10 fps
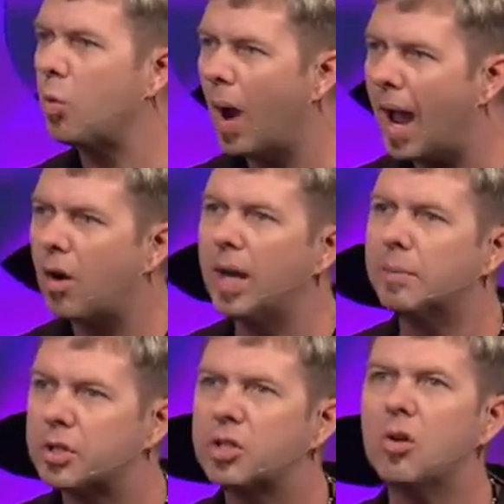wow i am
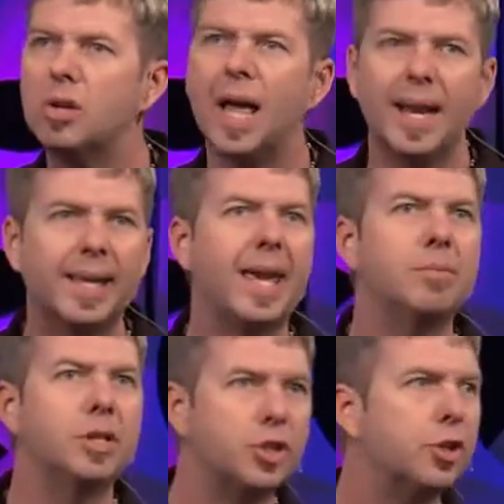so glad i came
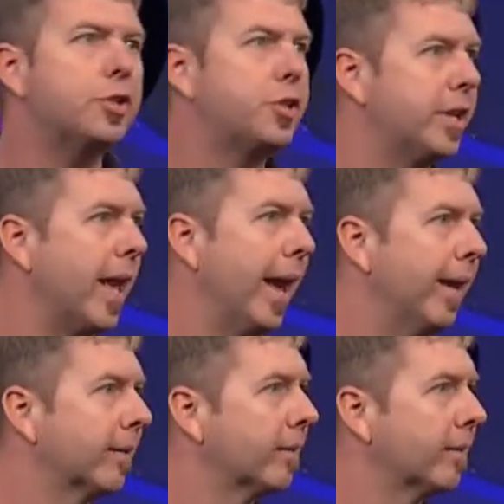to church today